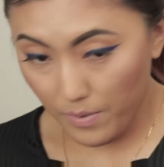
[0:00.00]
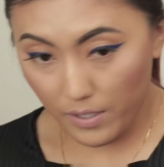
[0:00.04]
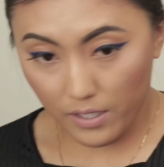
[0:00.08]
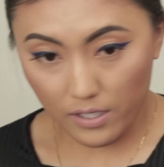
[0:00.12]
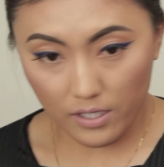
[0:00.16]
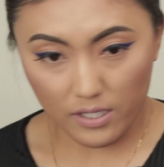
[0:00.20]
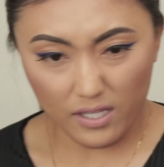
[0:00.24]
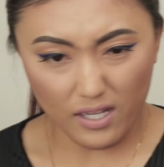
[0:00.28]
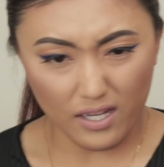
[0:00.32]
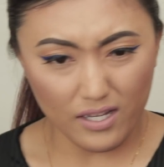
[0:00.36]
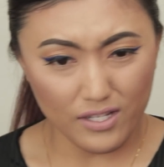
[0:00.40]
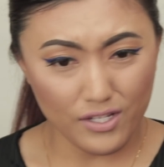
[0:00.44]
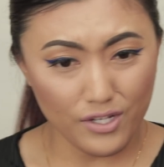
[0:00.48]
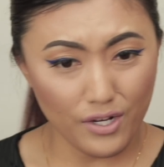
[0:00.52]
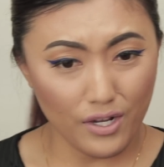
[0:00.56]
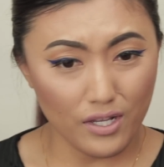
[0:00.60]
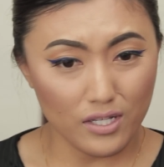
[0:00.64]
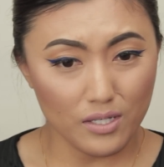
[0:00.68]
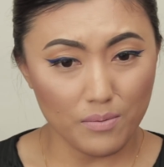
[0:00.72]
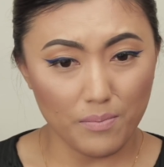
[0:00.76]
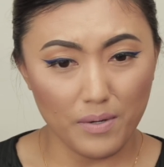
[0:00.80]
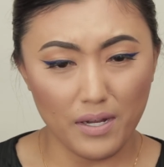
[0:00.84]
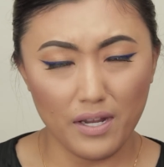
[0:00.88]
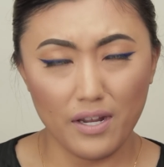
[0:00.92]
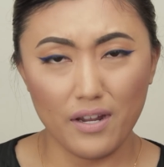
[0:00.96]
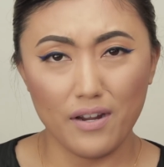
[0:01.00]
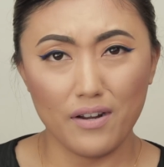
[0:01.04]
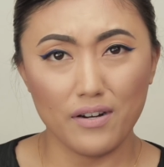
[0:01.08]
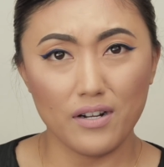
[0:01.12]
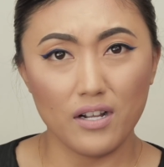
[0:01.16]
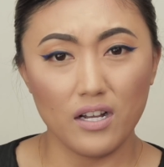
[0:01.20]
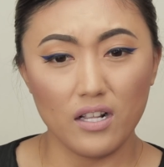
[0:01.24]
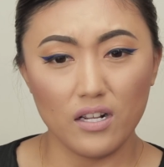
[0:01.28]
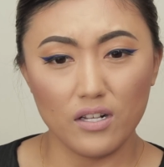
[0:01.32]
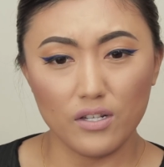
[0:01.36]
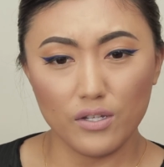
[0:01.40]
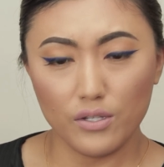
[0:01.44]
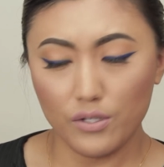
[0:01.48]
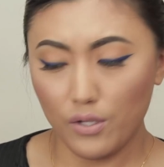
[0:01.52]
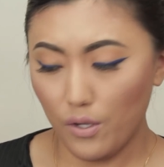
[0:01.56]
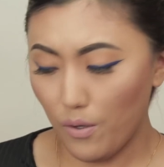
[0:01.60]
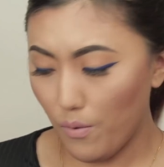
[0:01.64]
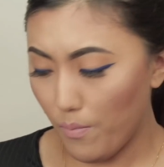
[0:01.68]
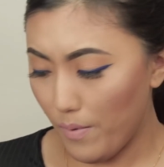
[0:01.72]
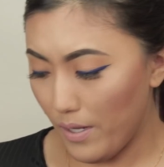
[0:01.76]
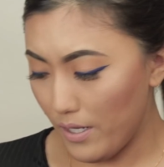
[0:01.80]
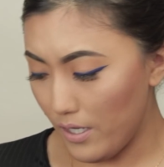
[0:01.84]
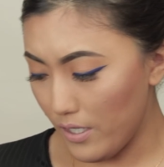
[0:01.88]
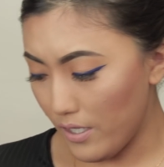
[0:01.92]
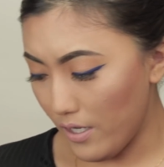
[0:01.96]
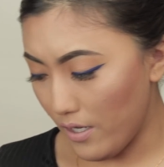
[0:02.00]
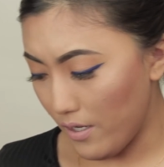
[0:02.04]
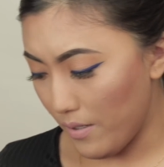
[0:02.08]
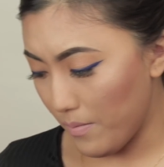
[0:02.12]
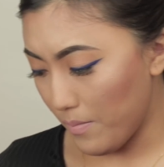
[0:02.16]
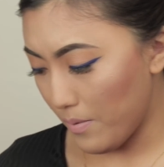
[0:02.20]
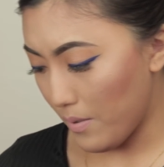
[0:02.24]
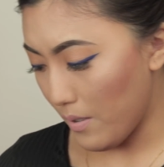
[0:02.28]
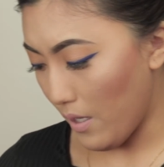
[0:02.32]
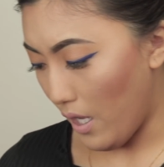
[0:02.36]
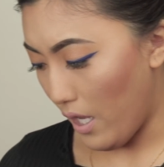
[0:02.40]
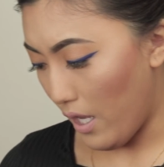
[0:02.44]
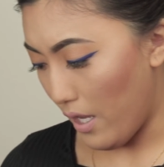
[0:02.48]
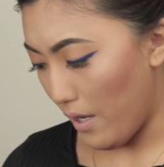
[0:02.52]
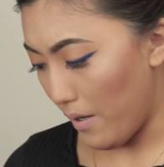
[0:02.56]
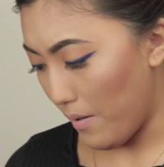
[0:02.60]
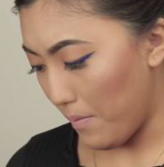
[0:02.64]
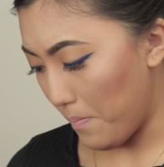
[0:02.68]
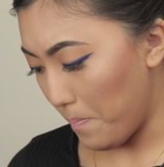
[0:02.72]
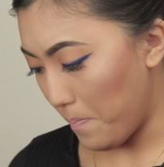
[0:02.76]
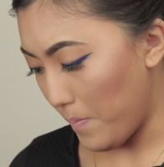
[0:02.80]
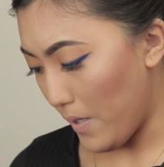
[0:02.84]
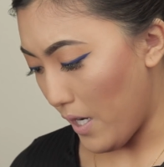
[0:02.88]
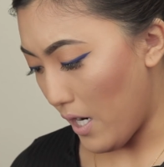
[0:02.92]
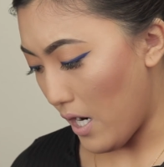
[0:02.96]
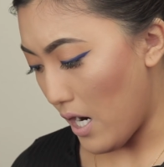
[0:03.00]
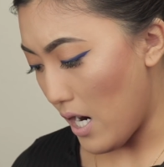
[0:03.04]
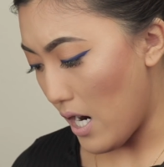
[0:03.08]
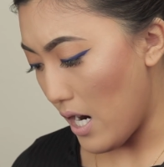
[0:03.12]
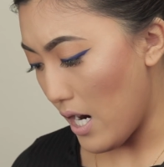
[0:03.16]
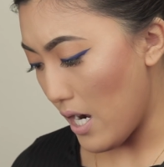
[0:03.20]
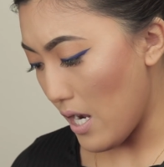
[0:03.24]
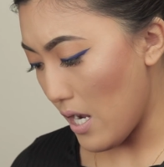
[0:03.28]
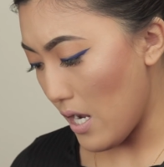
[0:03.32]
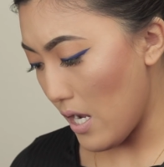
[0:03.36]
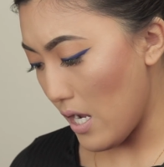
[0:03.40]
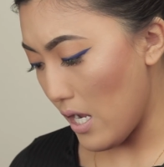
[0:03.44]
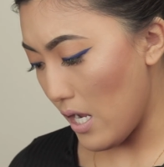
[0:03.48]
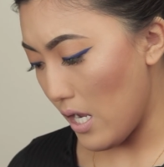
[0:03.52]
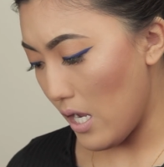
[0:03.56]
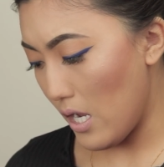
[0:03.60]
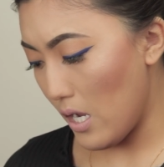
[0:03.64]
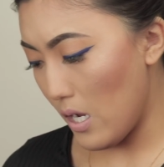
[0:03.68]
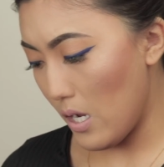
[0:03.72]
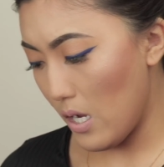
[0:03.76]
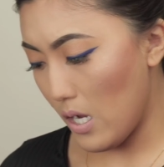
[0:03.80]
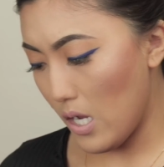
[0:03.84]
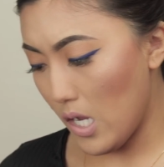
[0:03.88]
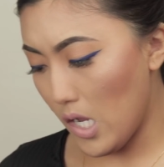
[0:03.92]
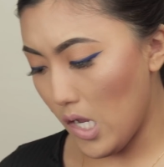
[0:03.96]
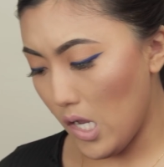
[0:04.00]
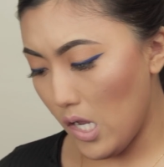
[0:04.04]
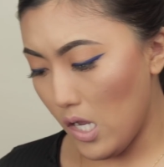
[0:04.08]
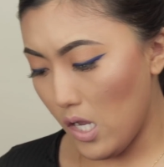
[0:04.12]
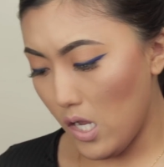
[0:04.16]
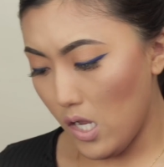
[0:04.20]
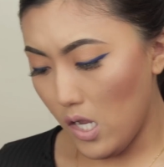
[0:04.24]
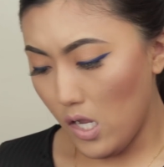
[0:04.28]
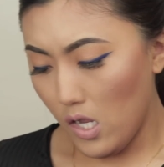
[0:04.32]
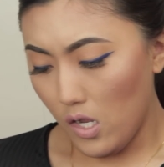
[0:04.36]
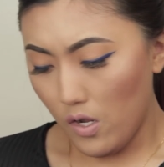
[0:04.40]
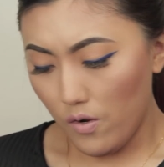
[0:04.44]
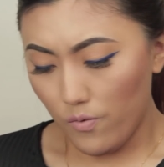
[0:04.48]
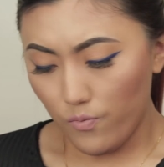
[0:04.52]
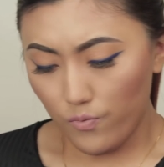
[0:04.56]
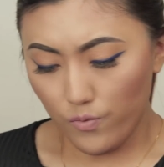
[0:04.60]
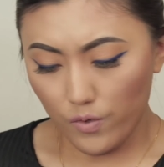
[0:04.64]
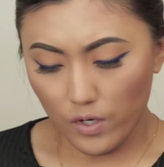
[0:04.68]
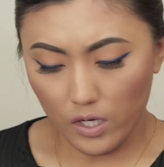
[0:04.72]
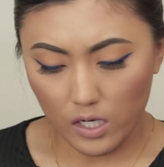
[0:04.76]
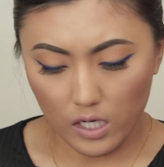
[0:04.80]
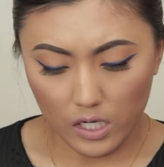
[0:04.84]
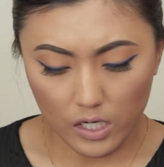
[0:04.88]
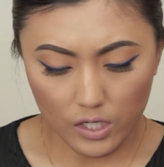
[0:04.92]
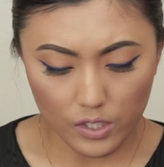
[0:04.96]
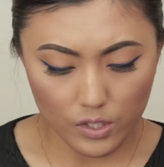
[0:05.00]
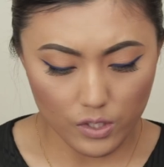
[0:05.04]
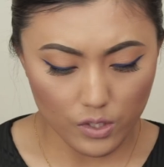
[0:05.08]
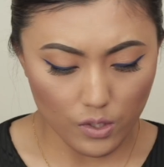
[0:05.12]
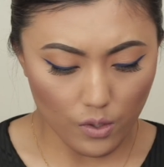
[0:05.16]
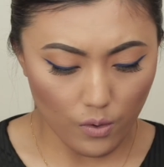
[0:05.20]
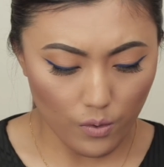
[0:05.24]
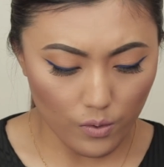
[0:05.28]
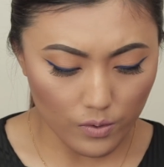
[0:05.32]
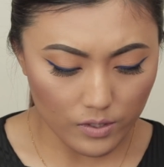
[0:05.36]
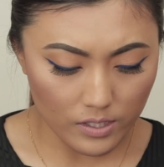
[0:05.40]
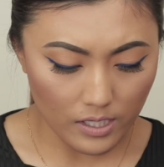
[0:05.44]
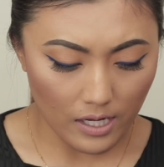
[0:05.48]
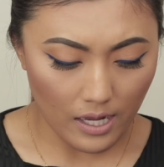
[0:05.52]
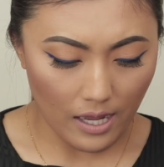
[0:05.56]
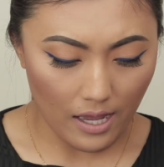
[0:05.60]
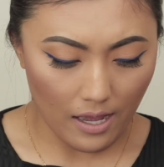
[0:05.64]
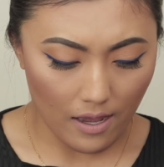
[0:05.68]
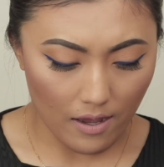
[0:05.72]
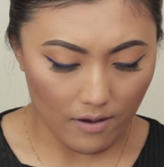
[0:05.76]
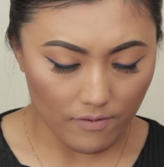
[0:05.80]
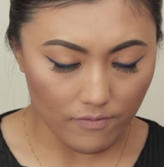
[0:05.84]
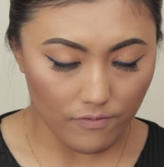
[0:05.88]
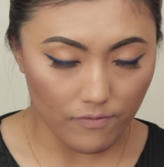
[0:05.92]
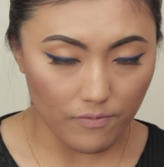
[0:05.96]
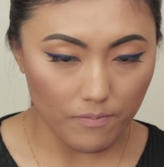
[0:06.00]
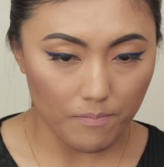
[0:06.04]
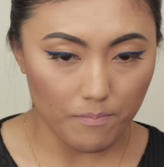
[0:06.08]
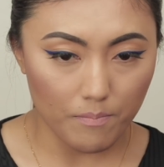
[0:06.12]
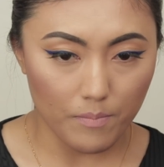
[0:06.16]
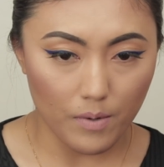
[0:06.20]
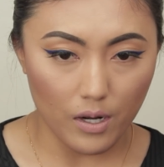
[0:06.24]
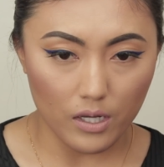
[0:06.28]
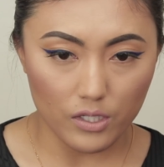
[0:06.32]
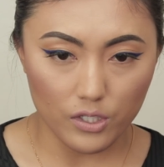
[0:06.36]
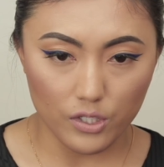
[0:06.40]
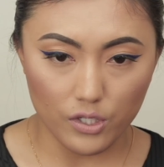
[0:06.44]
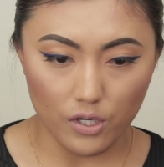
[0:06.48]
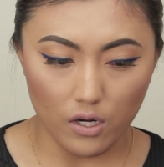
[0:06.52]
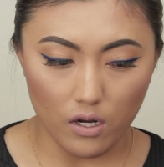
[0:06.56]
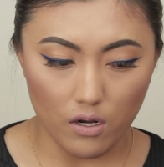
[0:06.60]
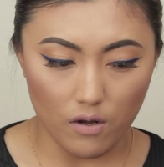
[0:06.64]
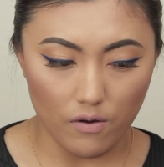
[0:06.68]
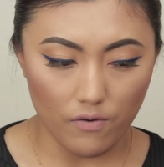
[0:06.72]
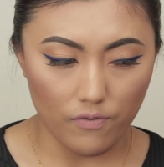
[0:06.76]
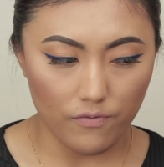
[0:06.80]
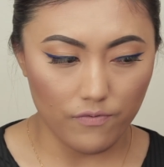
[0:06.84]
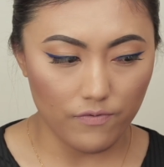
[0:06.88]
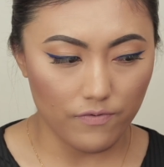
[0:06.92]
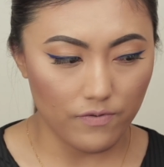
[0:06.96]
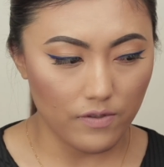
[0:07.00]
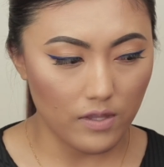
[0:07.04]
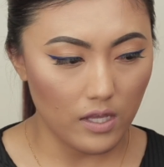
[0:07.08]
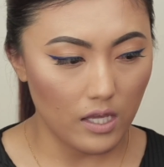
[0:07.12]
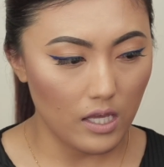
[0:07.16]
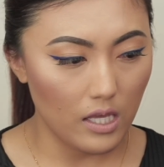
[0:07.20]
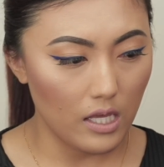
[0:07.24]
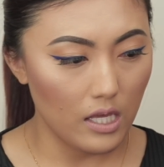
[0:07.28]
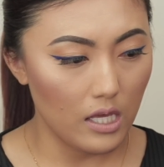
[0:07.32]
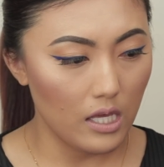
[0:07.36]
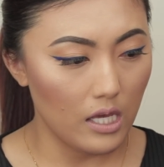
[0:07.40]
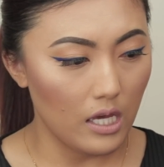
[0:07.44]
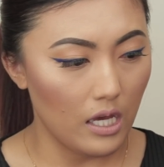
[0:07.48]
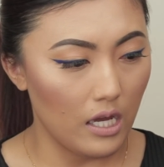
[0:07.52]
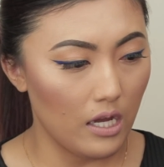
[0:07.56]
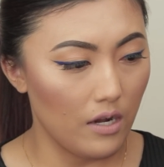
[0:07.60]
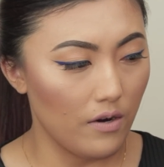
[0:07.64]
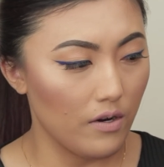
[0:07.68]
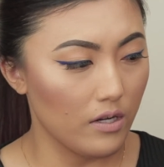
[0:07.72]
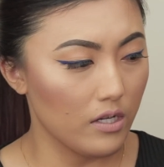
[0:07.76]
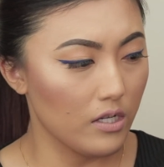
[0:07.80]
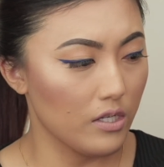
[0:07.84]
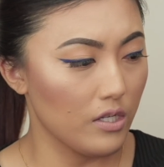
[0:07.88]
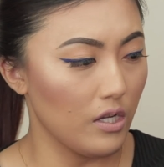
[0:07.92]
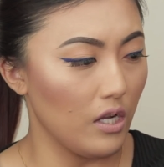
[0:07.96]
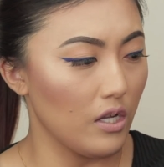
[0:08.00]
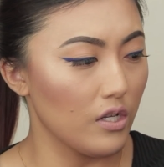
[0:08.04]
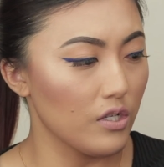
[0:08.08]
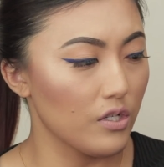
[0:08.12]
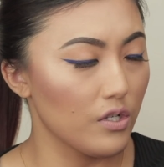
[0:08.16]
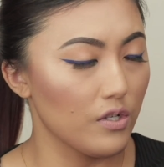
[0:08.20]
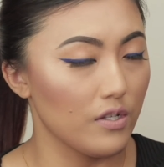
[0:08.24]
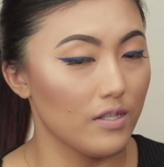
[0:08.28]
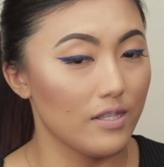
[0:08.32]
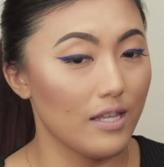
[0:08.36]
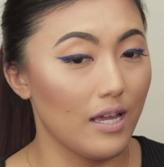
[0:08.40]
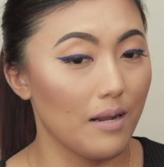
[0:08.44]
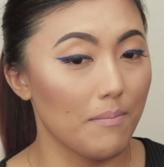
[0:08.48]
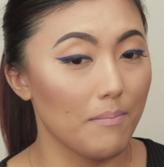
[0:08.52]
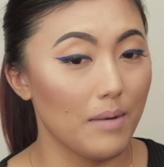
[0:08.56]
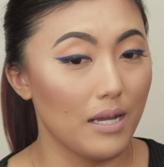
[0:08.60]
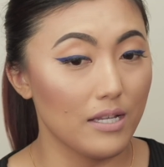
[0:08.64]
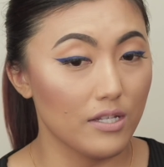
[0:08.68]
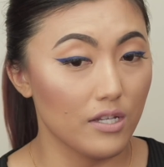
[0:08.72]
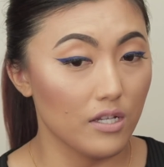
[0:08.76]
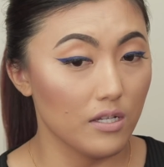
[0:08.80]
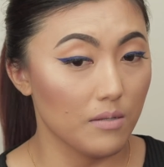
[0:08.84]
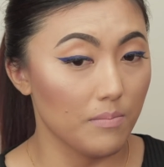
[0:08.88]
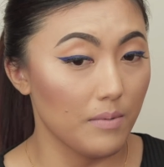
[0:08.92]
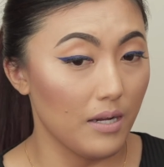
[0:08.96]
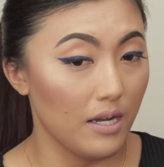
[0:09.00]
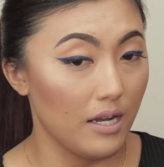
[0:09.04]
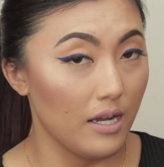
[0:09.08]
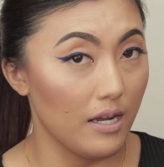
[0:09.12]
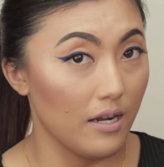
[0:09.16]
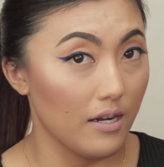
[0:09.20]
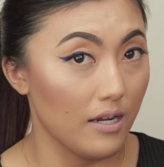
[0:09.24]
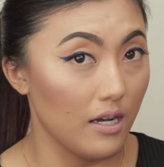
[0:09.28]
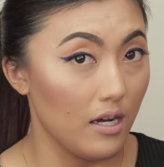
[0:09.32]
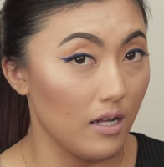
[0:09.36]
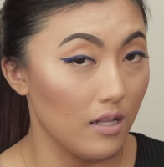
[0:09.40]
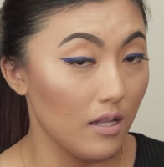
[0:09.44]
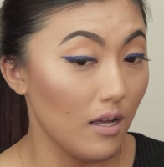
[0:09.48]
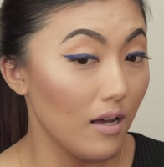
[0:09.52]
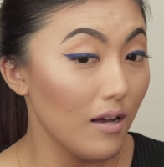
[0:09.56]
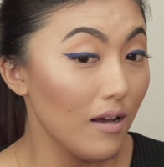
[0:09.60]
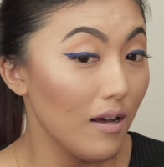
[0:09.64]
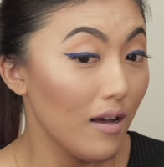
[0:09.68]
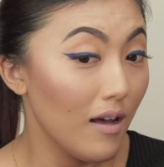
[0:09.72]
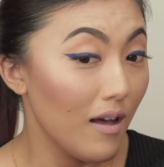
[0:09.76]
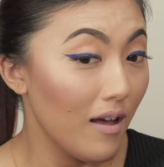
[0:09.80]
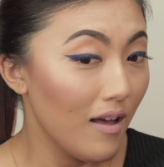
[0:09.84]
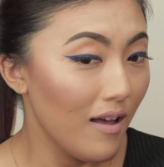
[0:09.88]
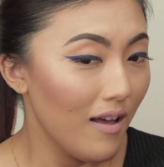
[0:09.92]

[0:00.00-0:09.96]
because I changed my hair color so many times, I really don't have much of the hair extension that matches my hair color,